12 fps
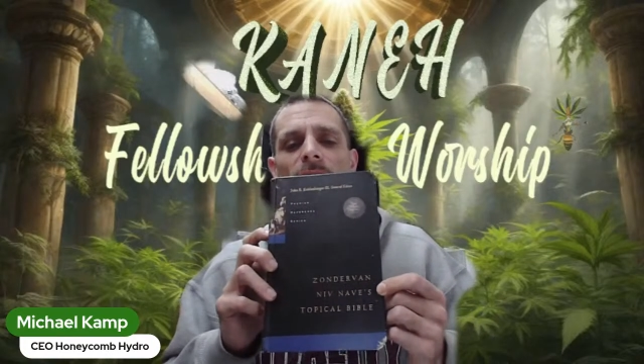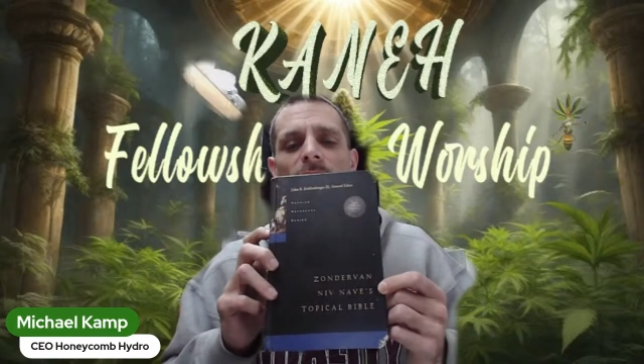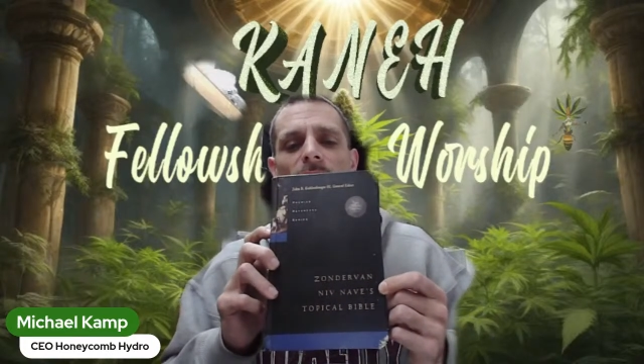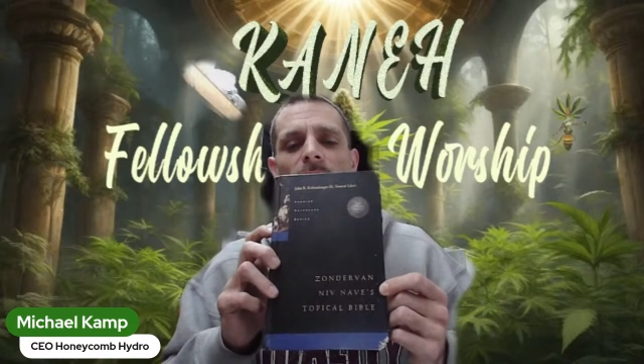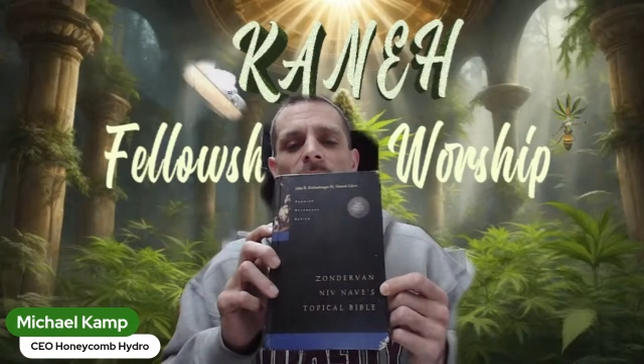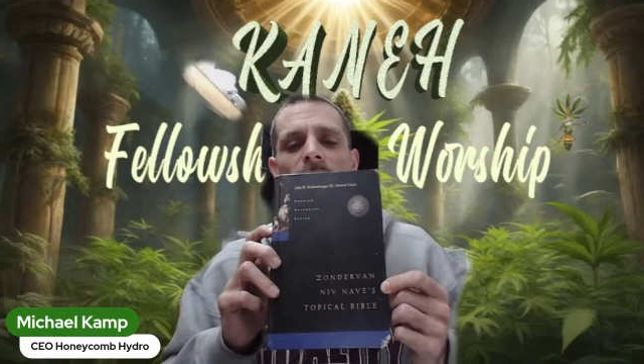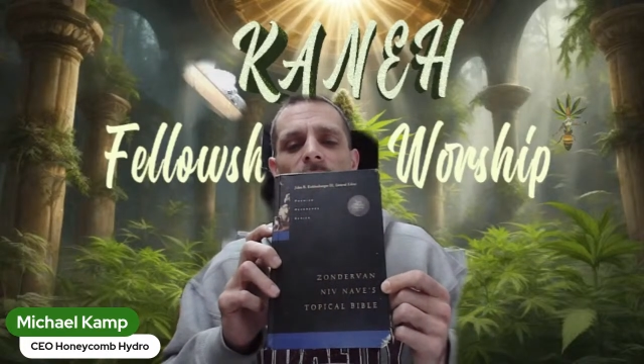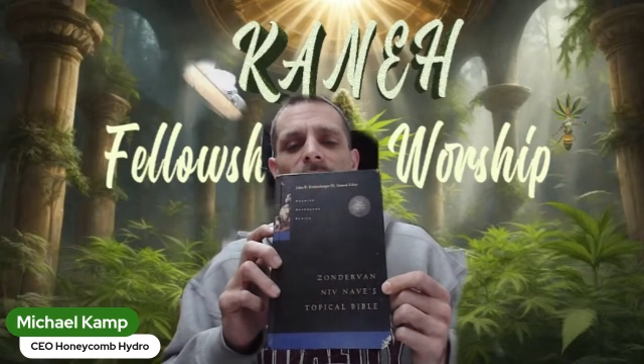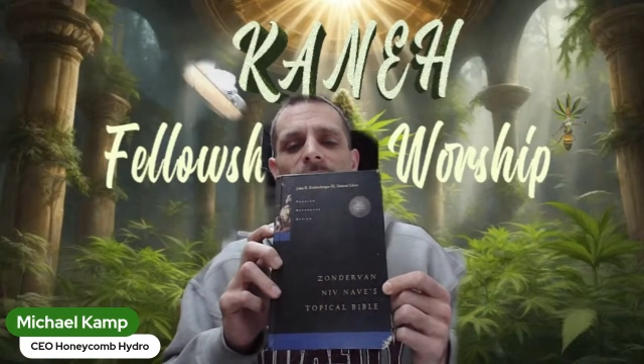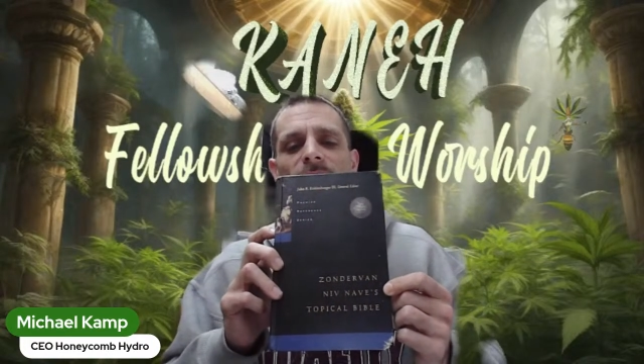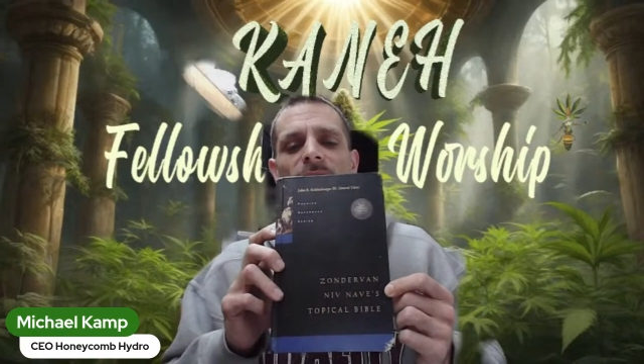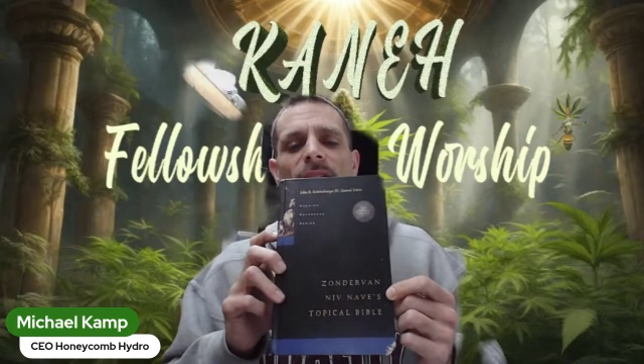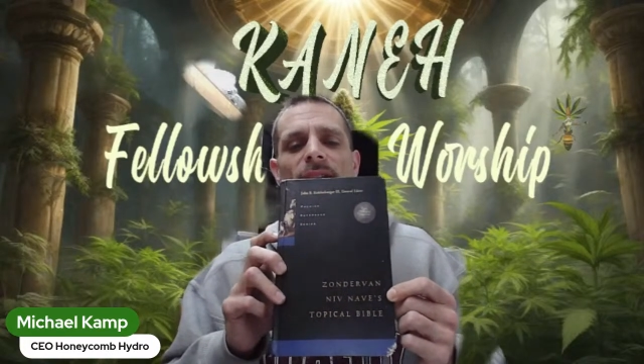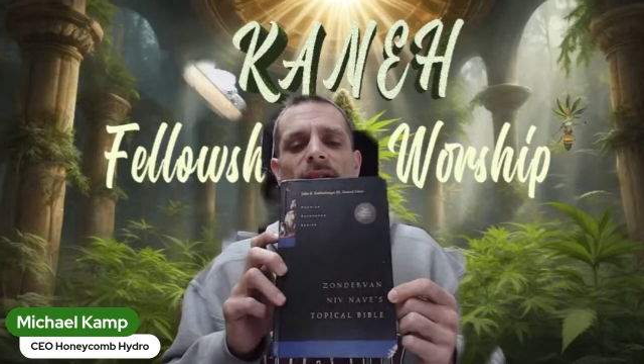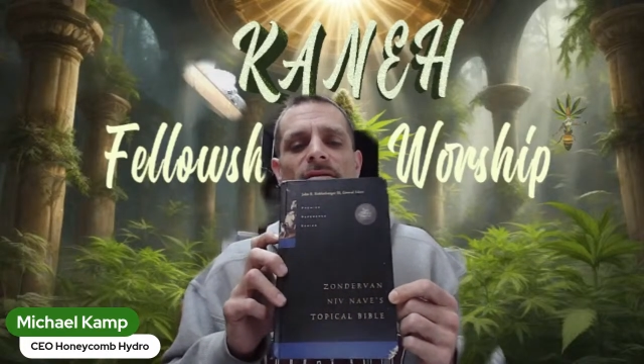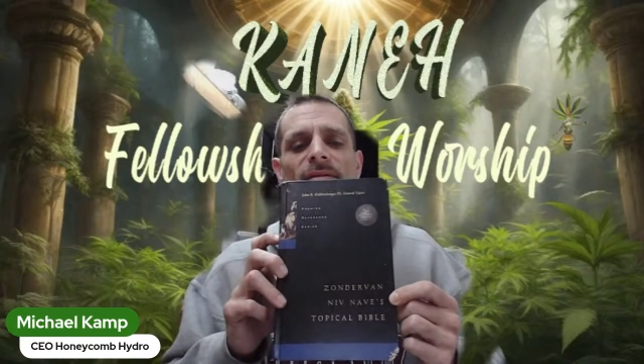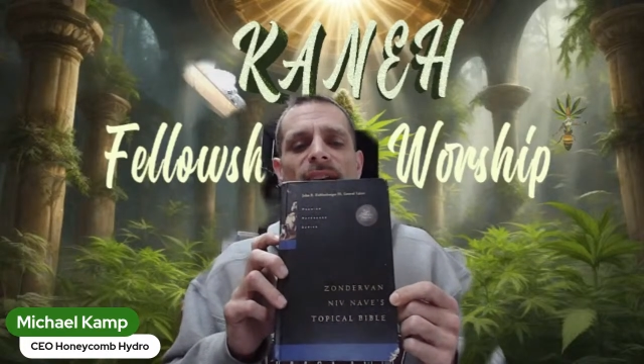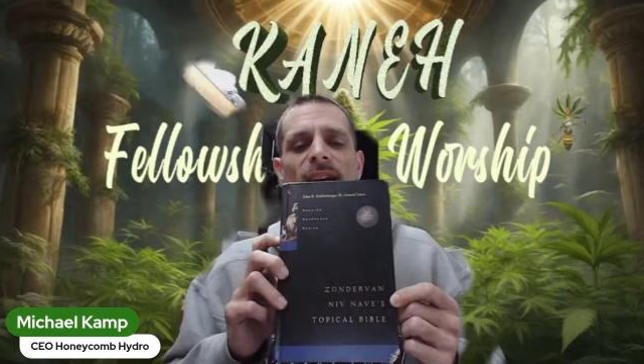So this is the
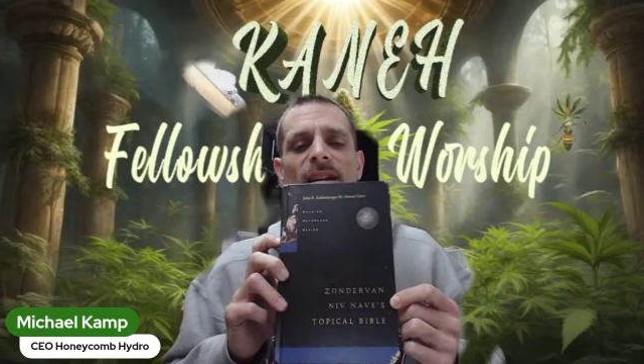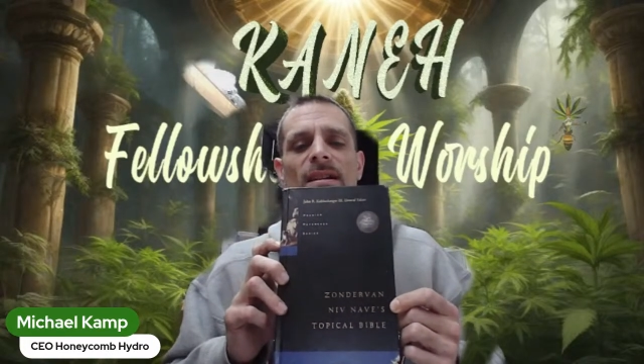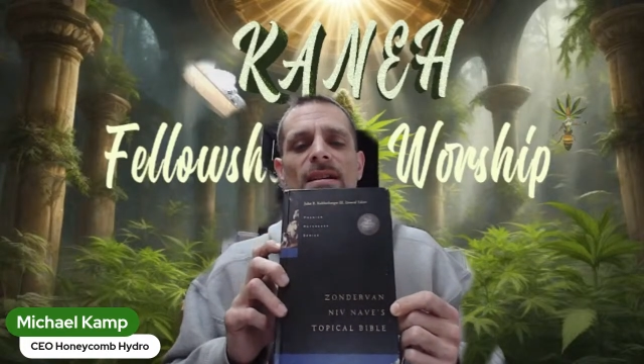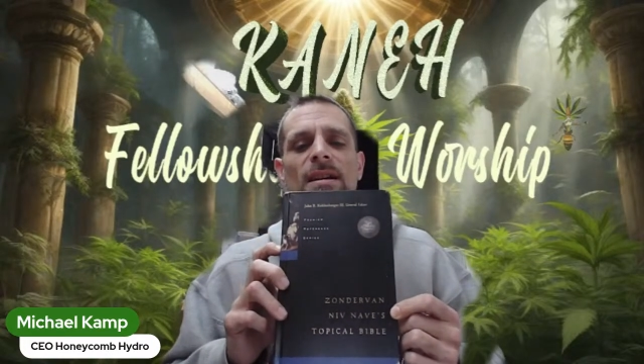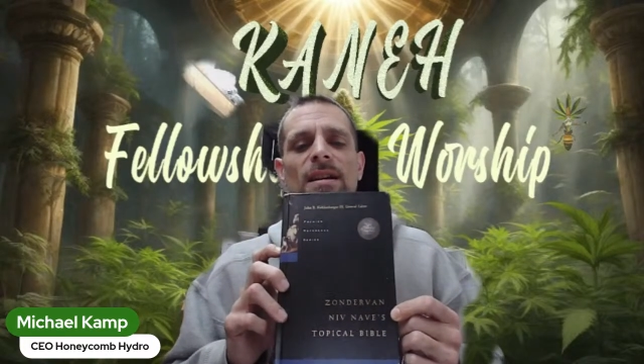Ondervan